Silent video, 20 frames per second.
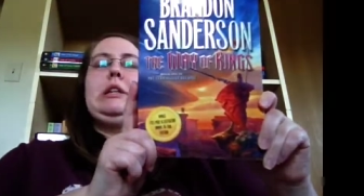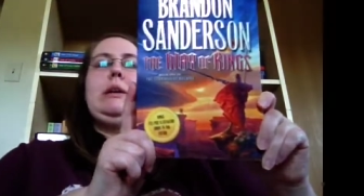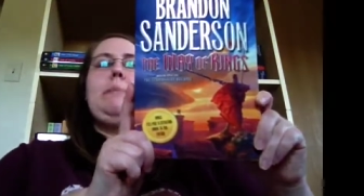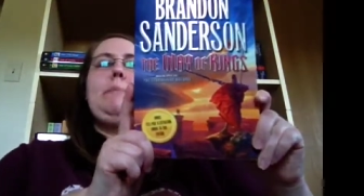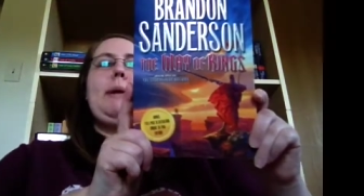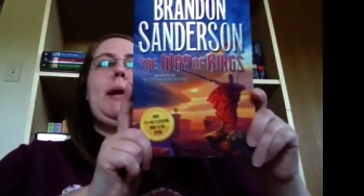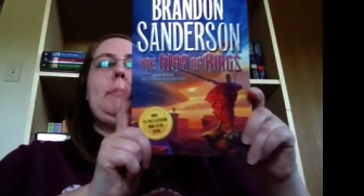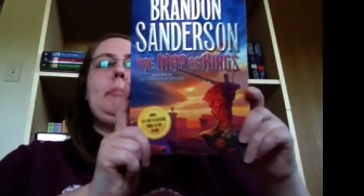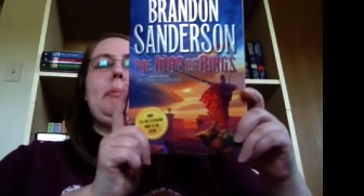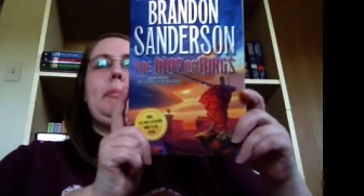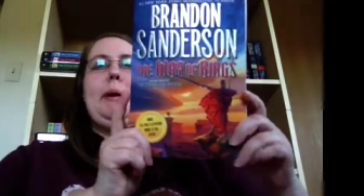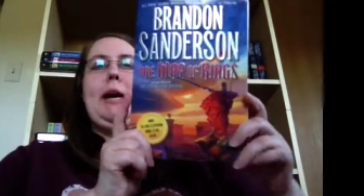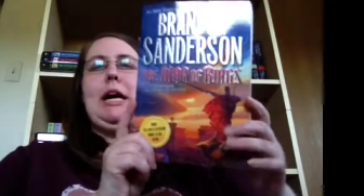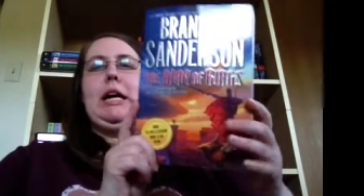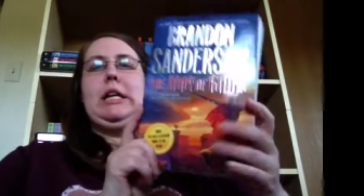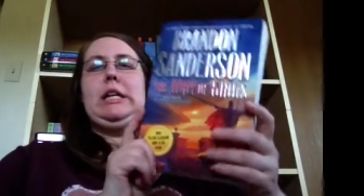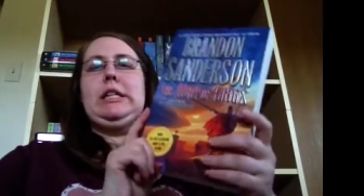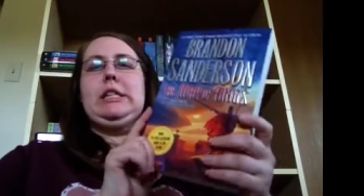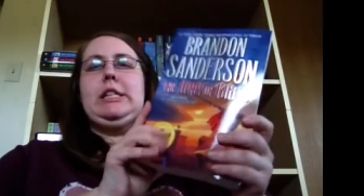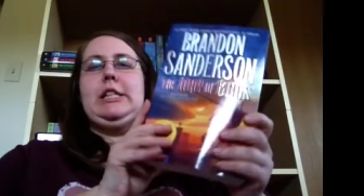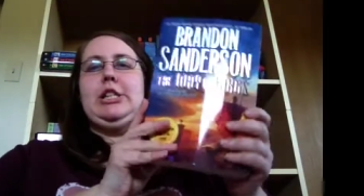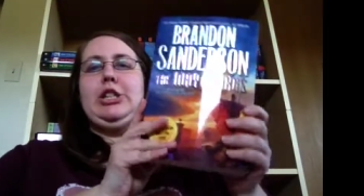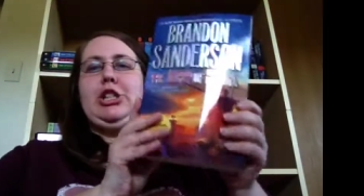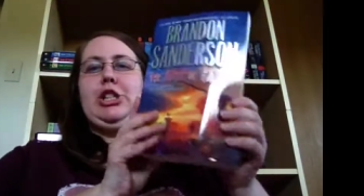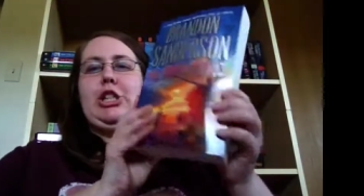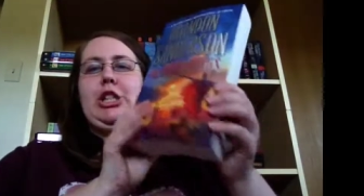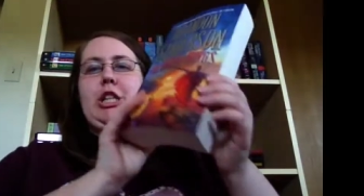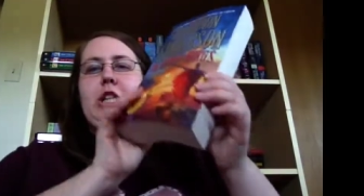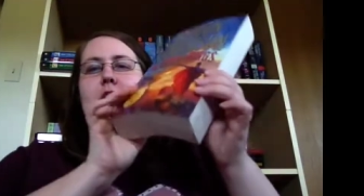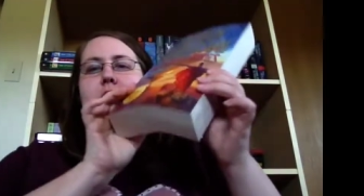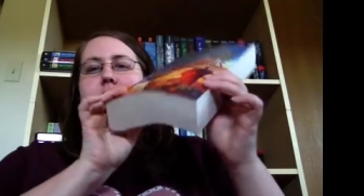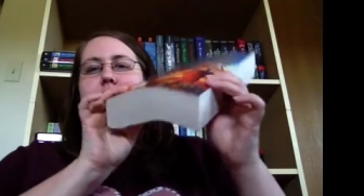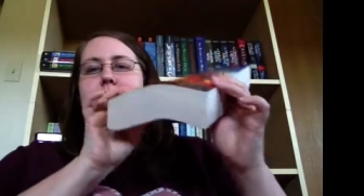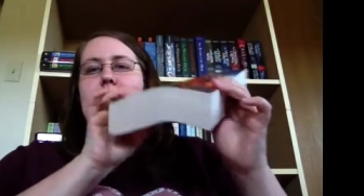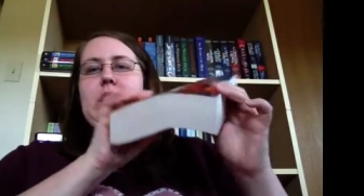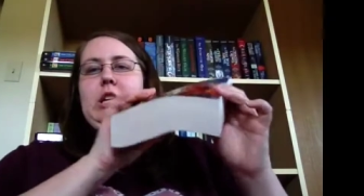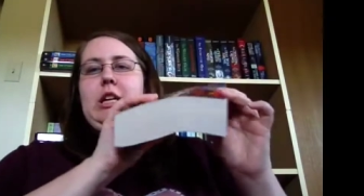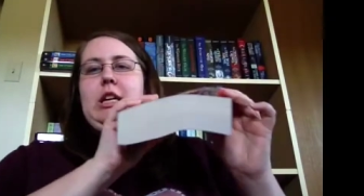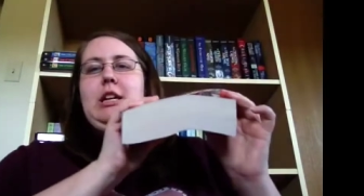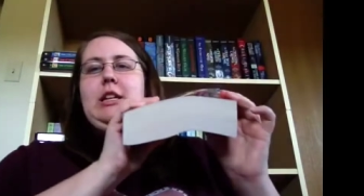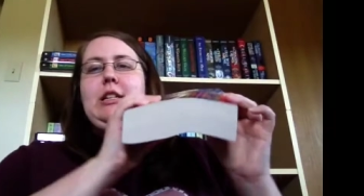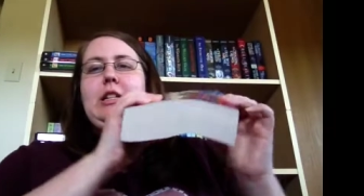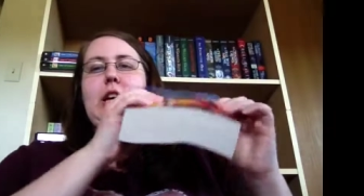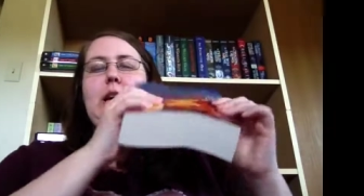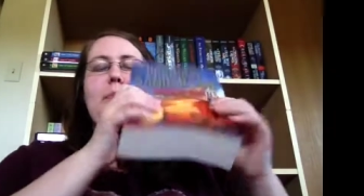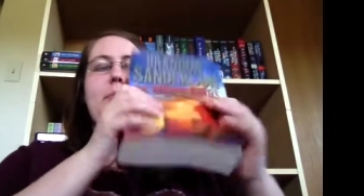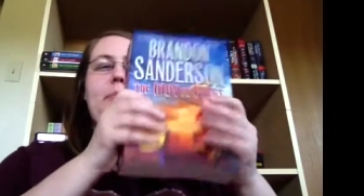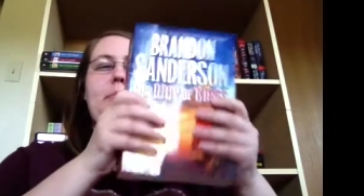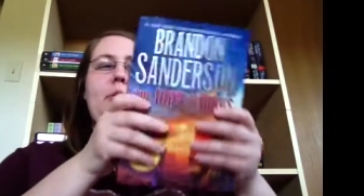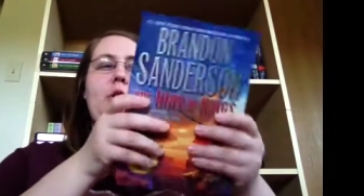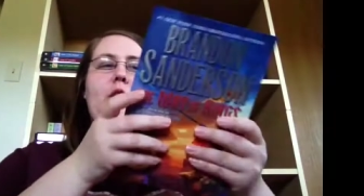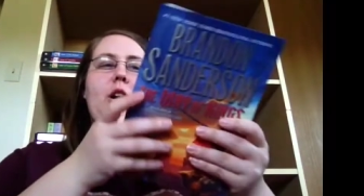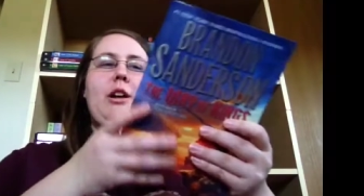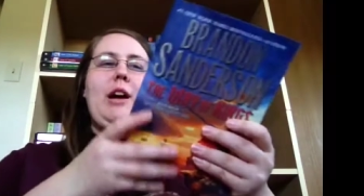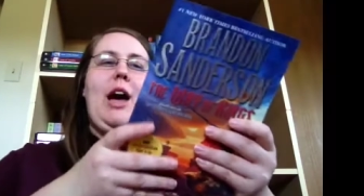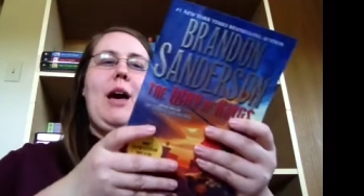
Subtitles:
paperback edition type book.